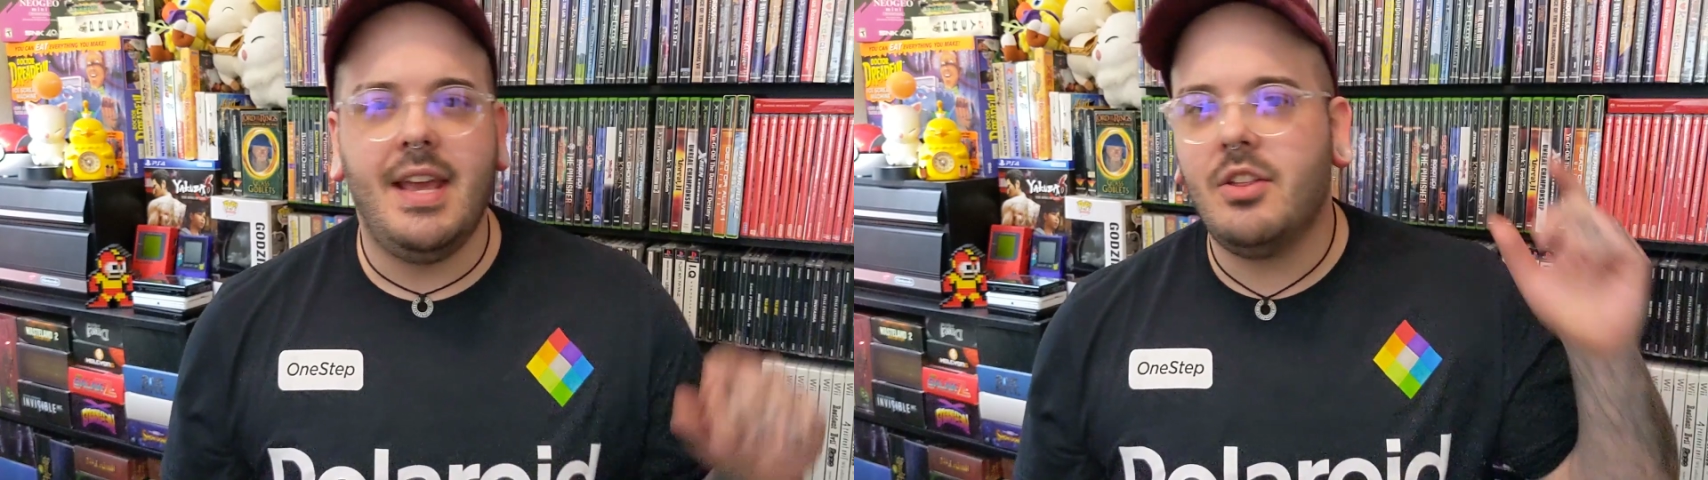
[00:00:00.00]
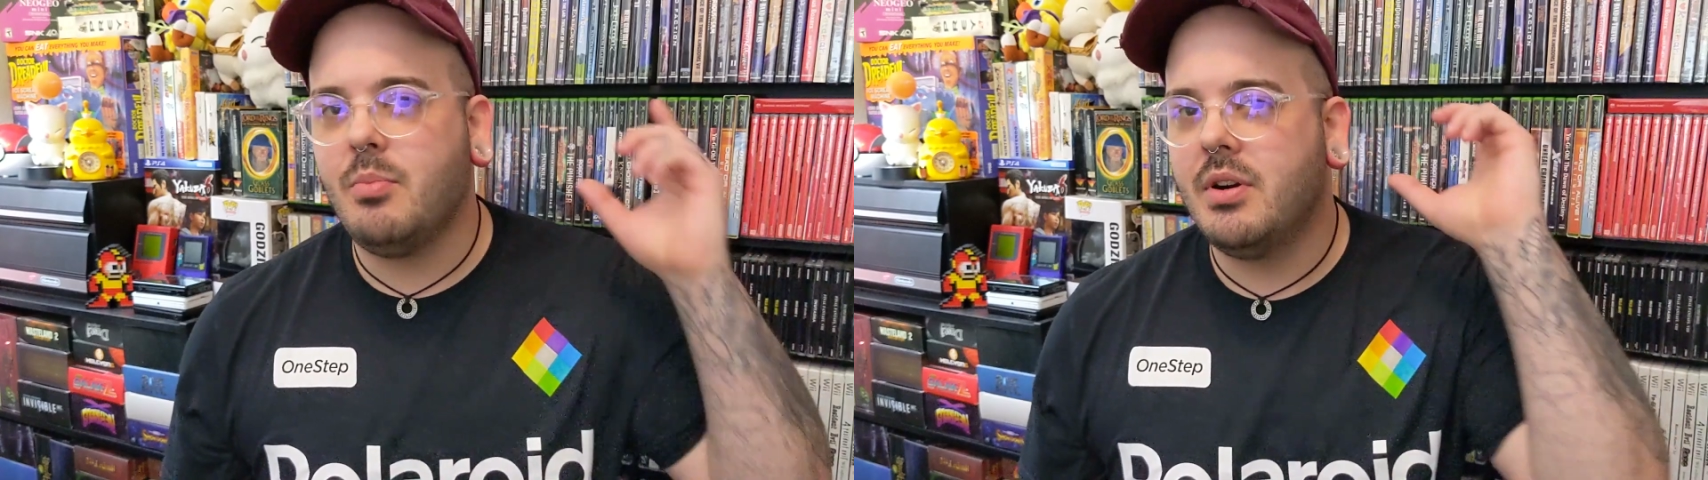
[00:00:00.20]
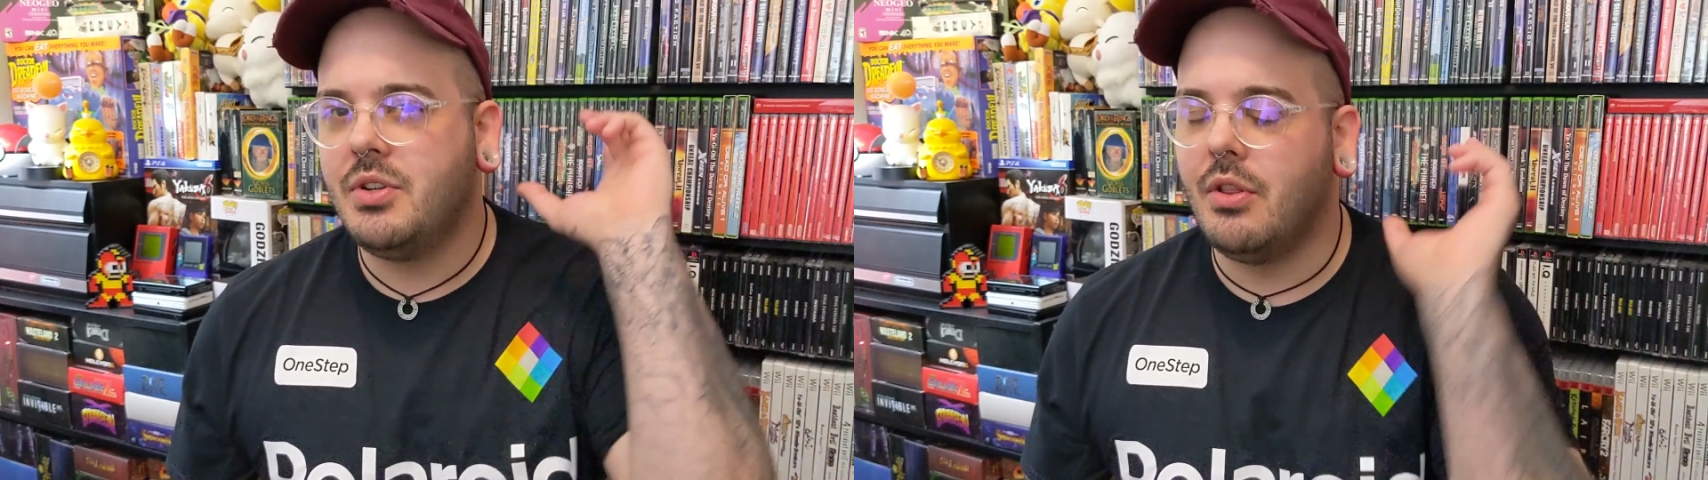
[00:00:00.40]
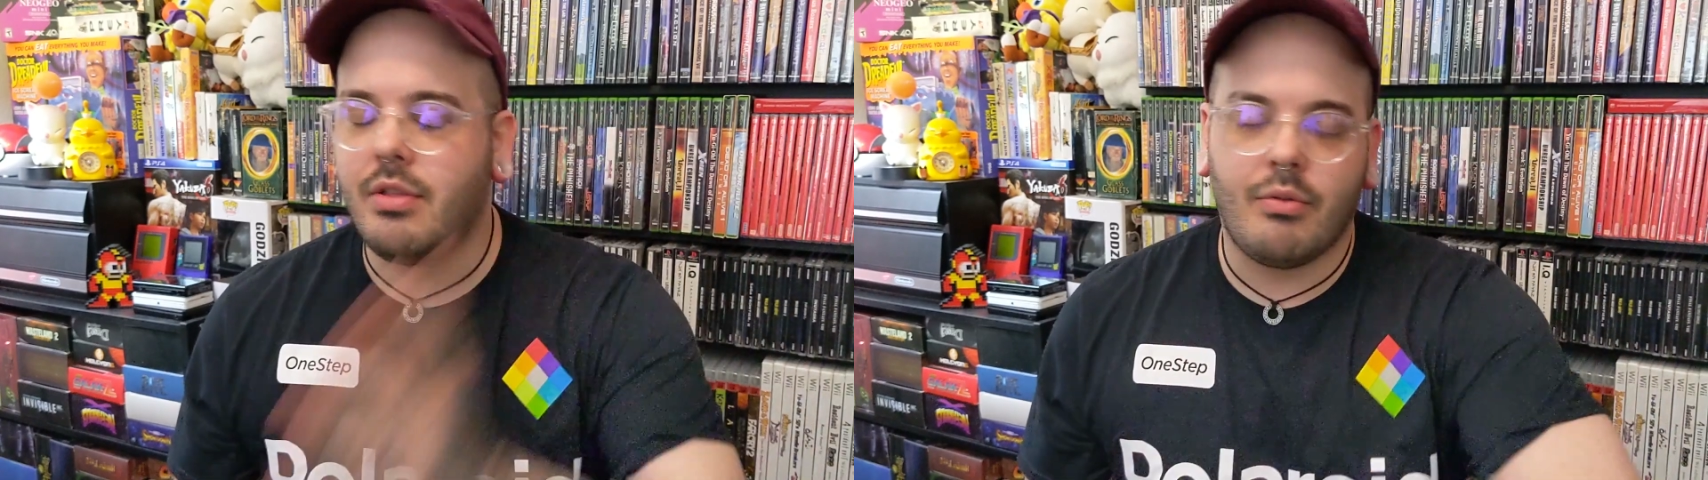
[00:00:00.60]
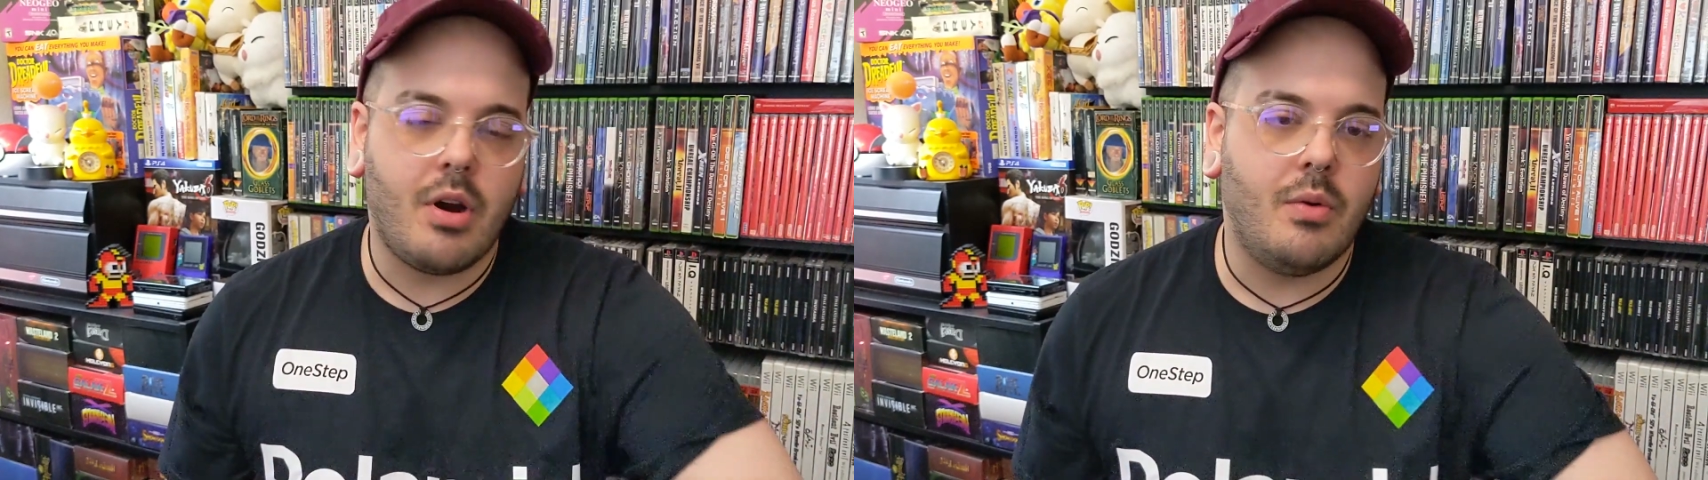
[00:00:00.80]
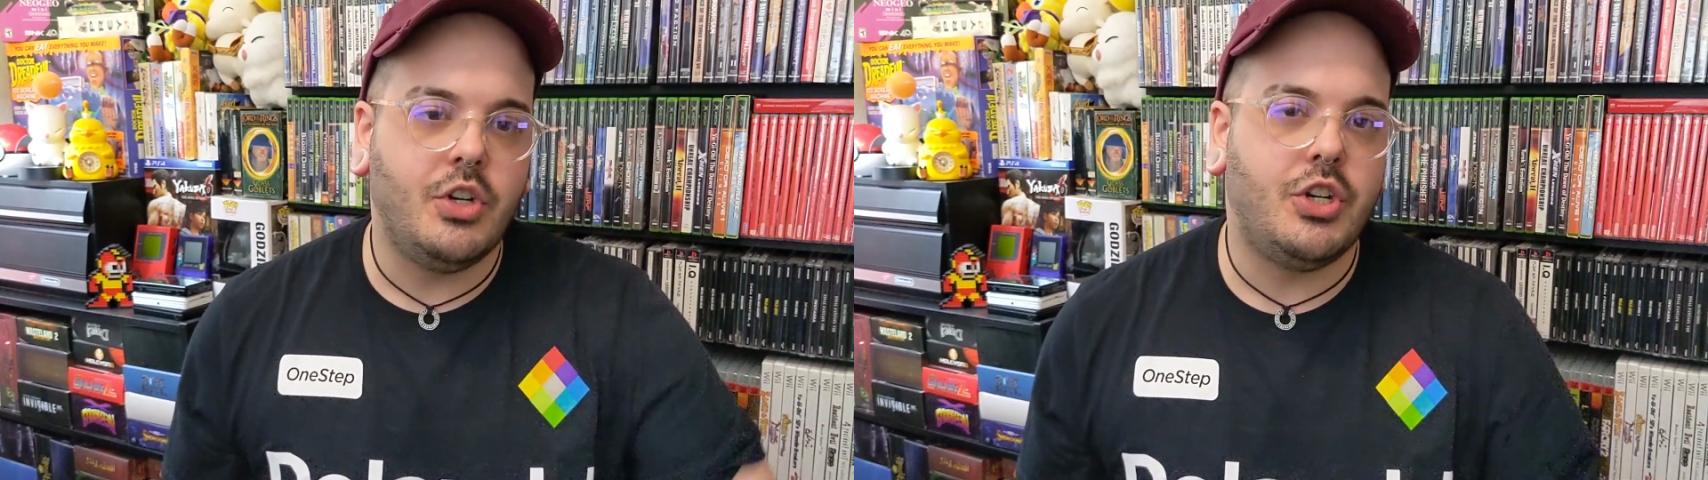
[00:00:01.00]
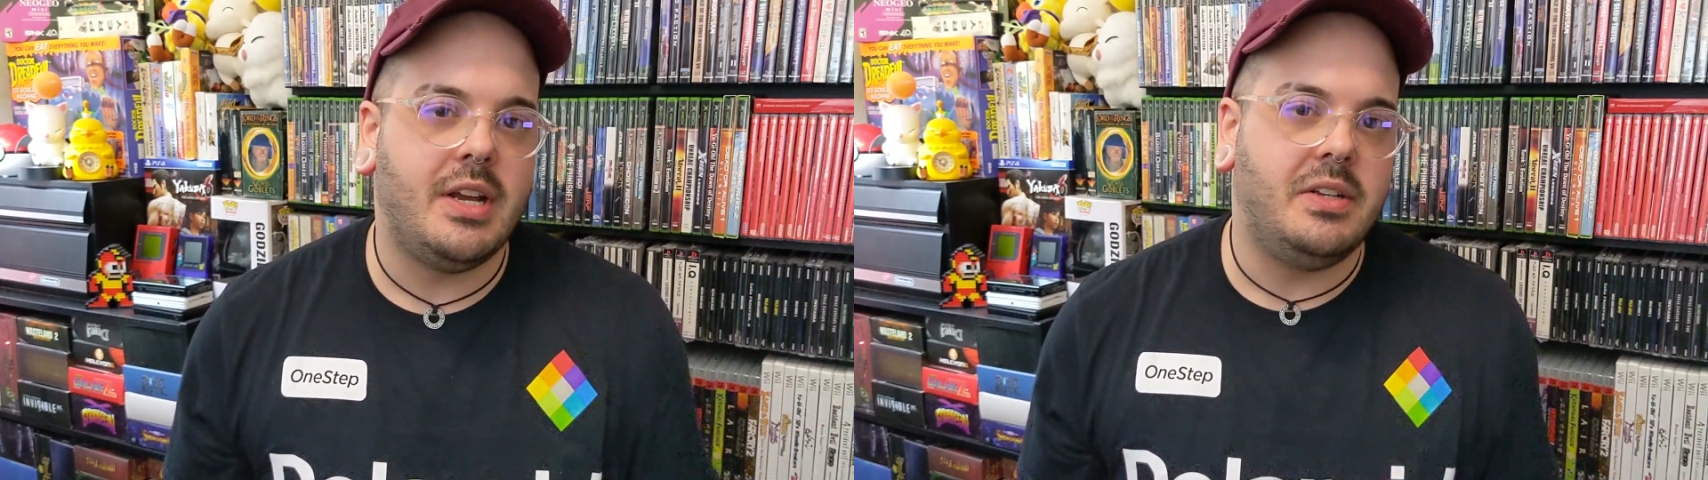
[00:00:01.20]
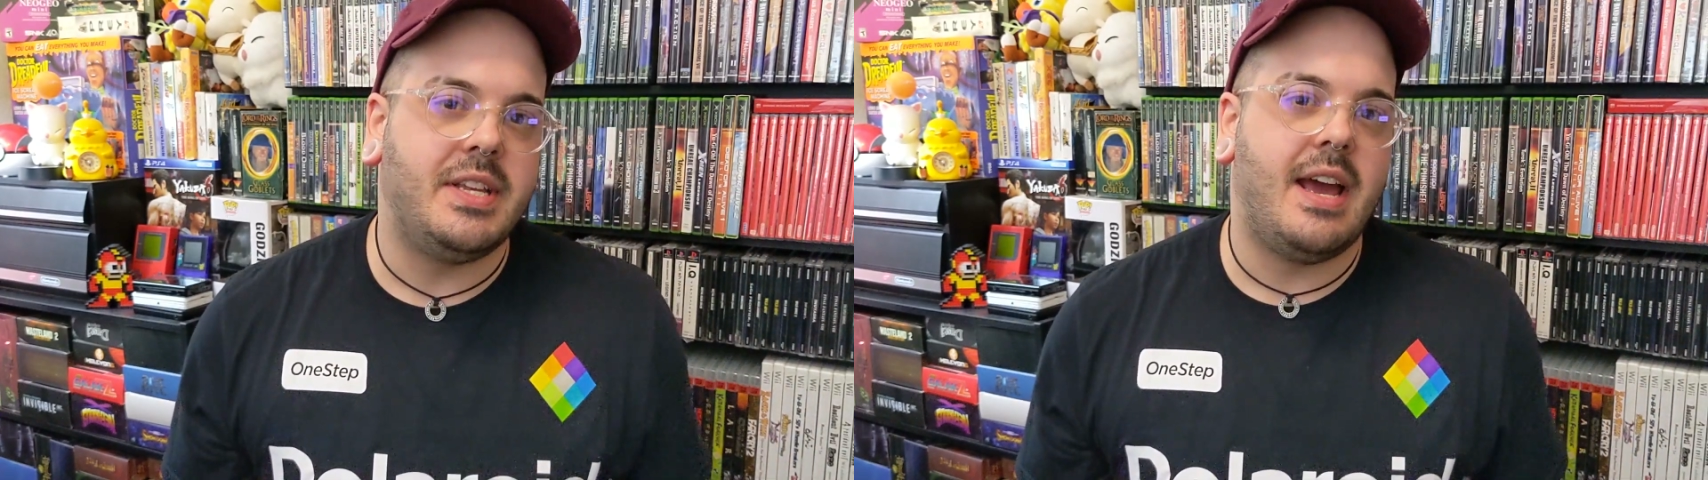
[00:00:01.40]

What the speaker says: the other person throwing shells